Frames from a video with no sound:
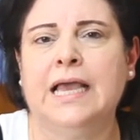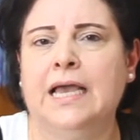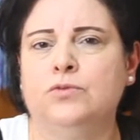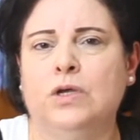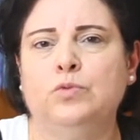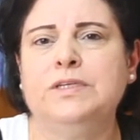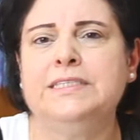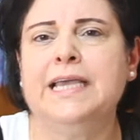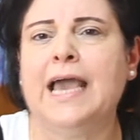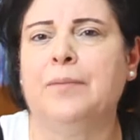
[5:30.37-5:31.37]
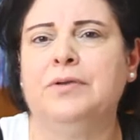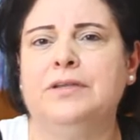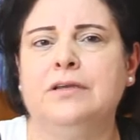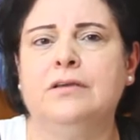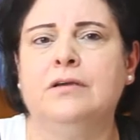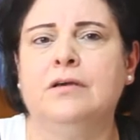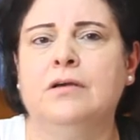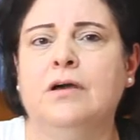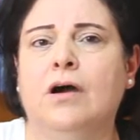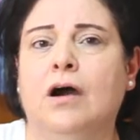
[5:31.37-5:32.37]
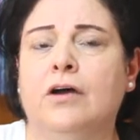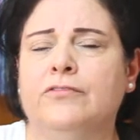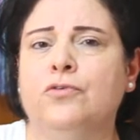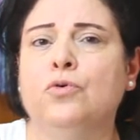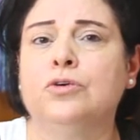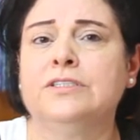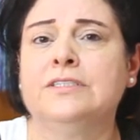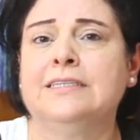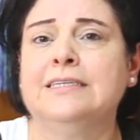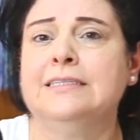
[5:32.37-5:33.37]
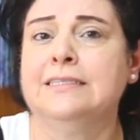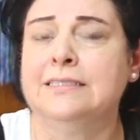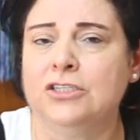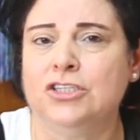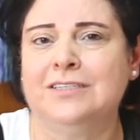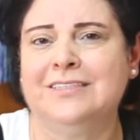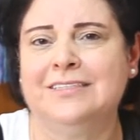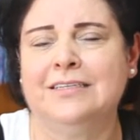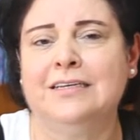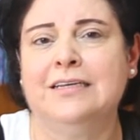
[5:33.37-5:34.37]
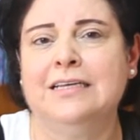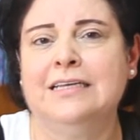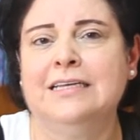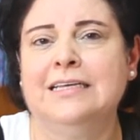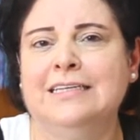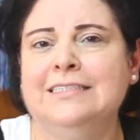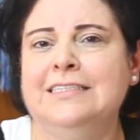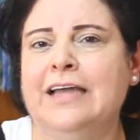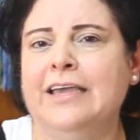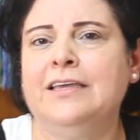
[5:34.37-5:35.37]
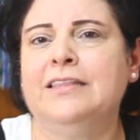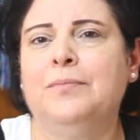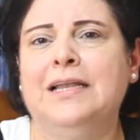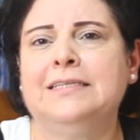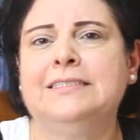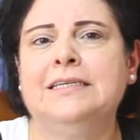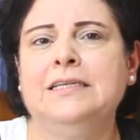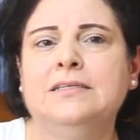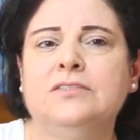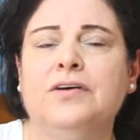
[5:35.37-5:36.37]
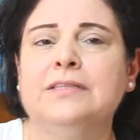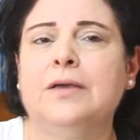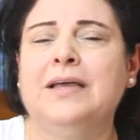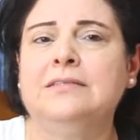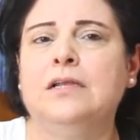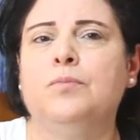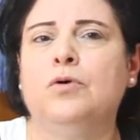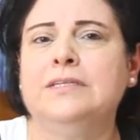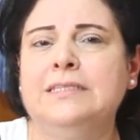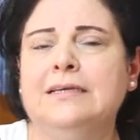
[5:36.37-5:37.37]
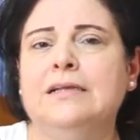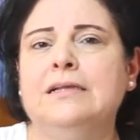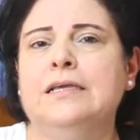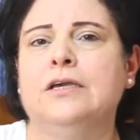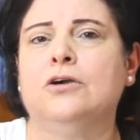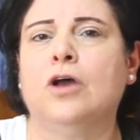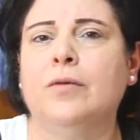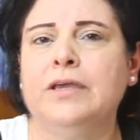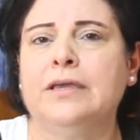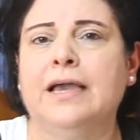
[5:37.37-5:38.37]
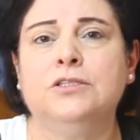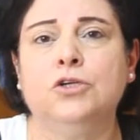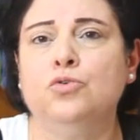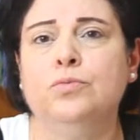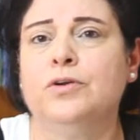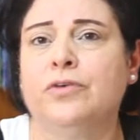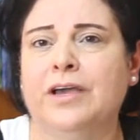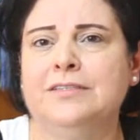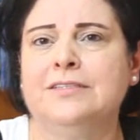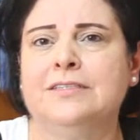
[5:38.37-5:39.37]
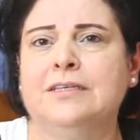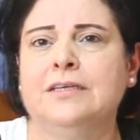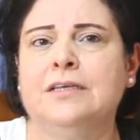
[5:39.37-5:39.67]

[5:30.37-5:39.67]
and what we see happening are forced decisions, denying the Palestinians fundamental political, economic, and human rights.